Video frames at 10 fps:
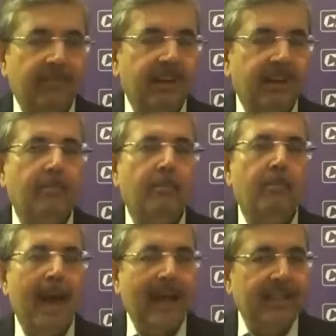we
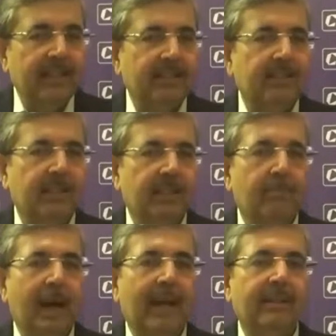should balance
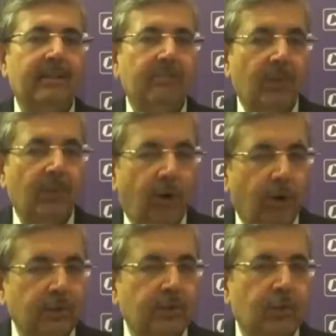it by
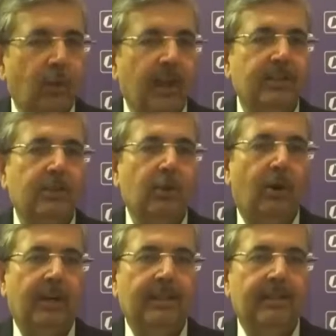also ensuring
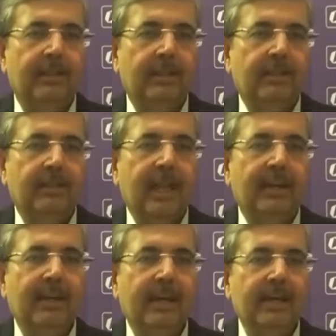that India
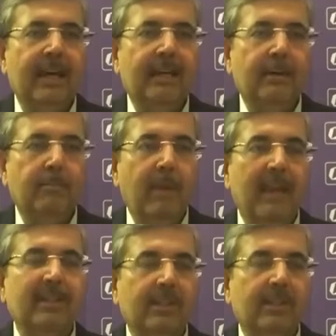remains
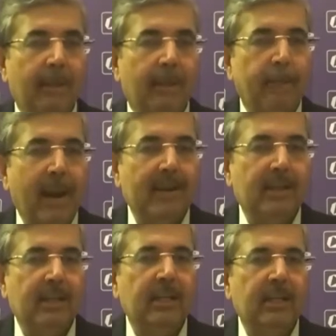competitive and
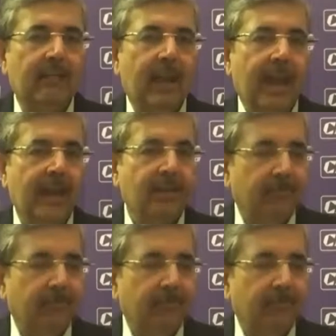engaged with the world.